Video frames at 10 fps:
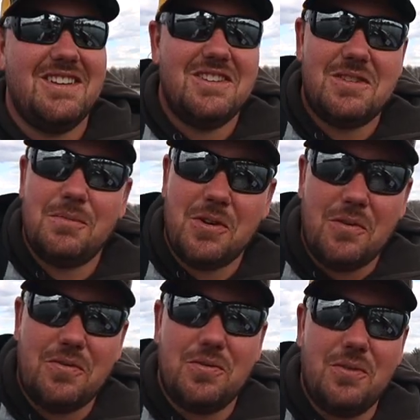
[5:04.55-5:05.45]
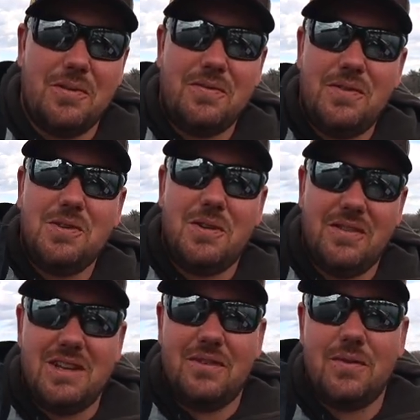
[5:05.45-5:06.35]
So I'm gonna go through a few of
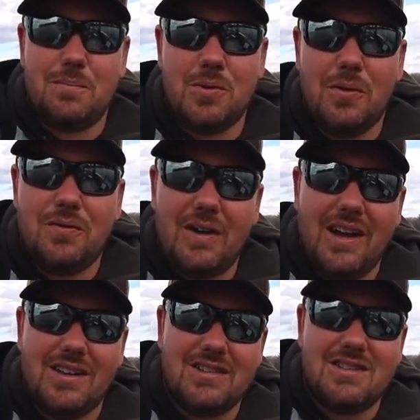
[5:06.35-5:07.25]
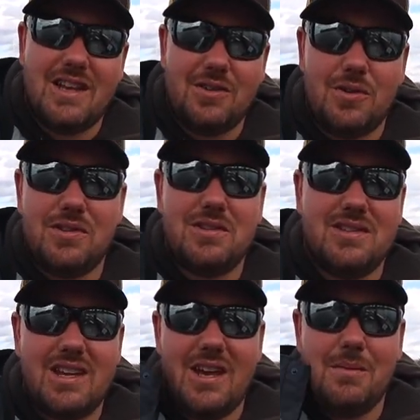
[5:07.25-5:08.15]
the different profiles that
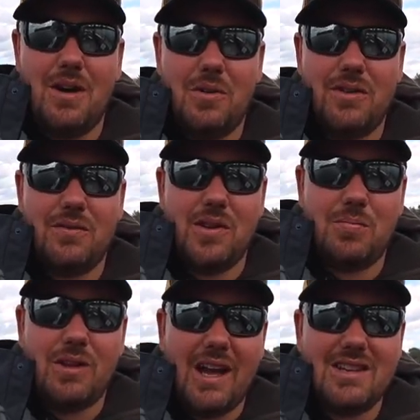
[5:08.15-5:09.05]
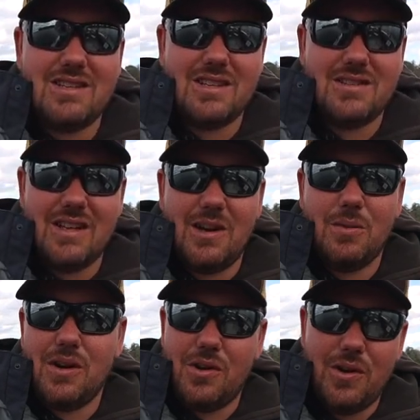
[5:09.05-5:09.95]
Northland's came out with for their plastics that
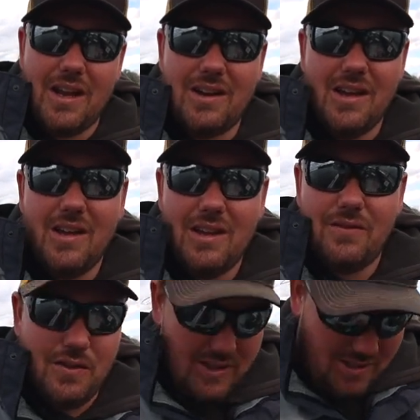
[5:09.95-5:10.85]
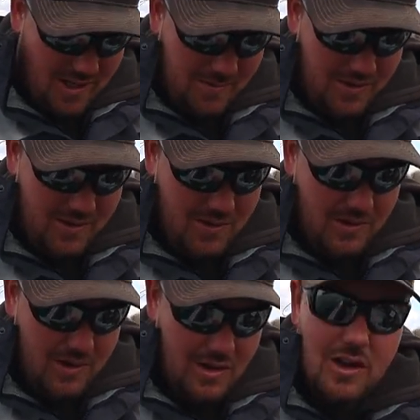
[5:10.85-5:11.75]
work great for this time of
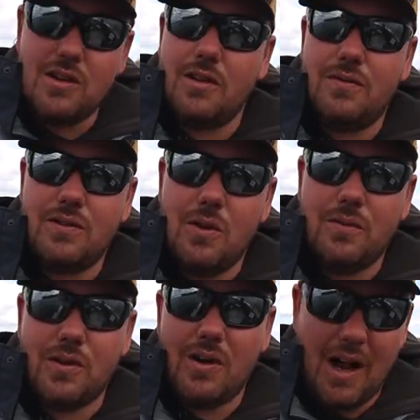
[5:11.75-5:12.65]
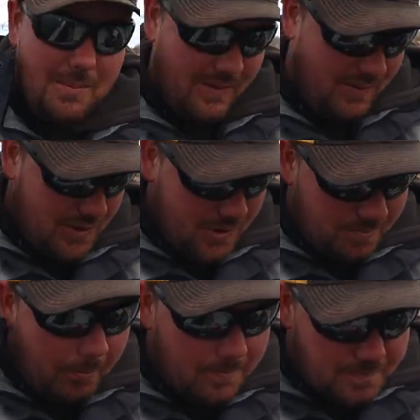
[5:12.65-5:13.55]
year under a float for crappie fishing.
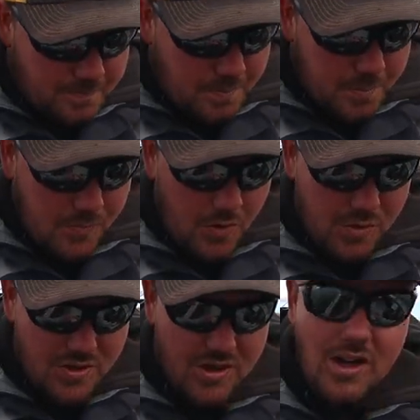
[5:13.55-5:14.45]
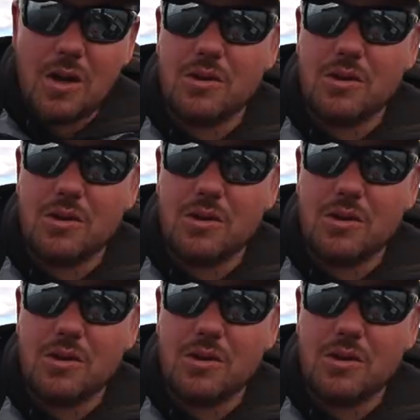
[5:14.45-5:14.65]
We'll start out